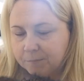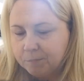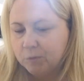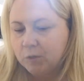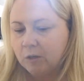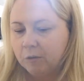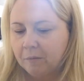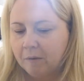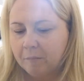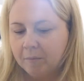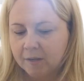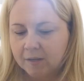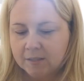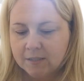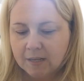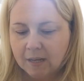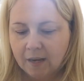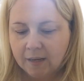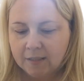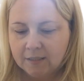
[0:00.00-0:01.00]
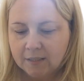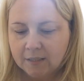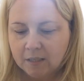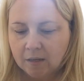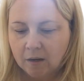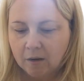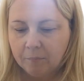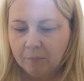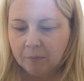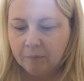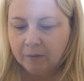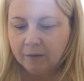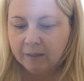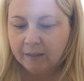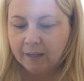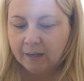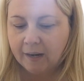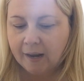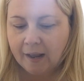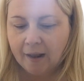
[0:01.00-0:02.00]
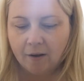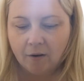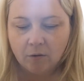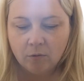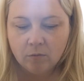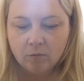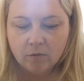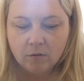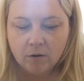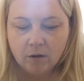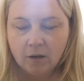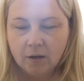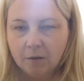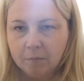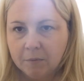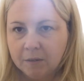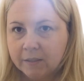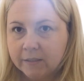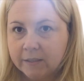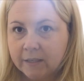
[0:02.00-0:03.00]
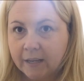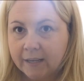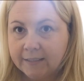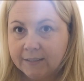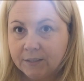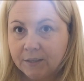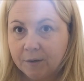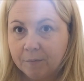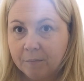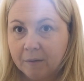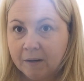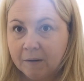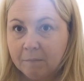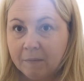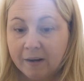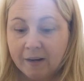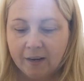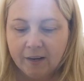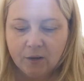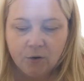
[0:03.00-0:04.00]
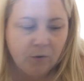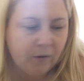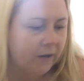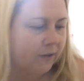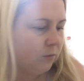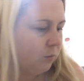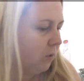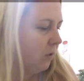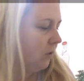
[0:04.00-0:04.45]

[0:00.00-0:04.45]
So I'm going to slice it up, I'm going to get it out, and I'm going to slice it up, and I might let you guys